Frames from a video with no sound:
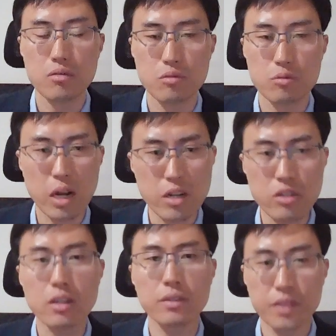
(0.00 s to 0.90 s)

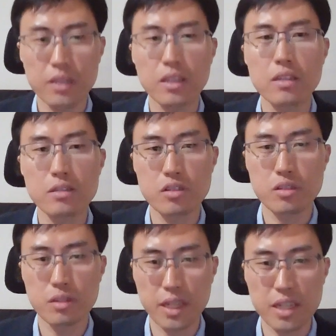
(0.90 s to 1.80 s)
Russia didn't
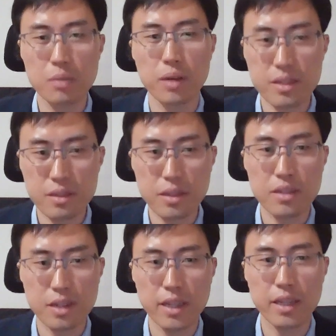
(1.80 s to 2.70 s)

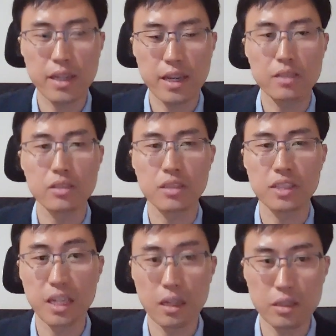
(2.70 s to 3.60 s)
explicitly and
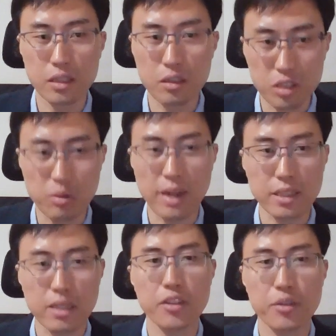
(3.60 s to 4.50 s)

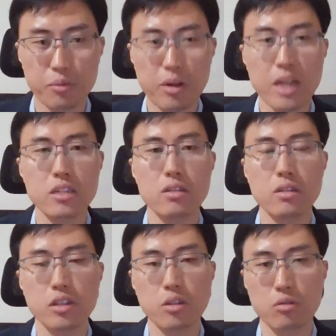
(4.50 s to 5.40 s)
directly threaten
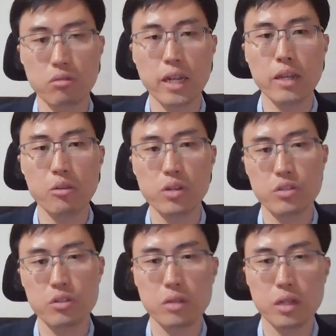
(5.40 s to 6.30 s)
Ukraine with
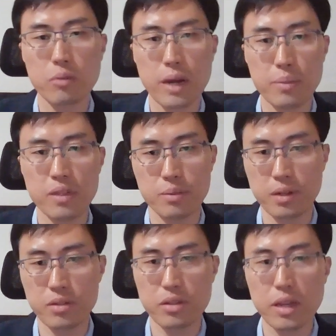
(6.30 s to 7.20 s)
nuclear weapons
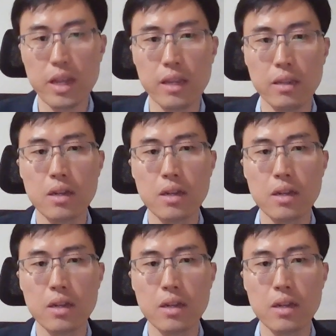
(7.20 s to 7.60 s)
per se,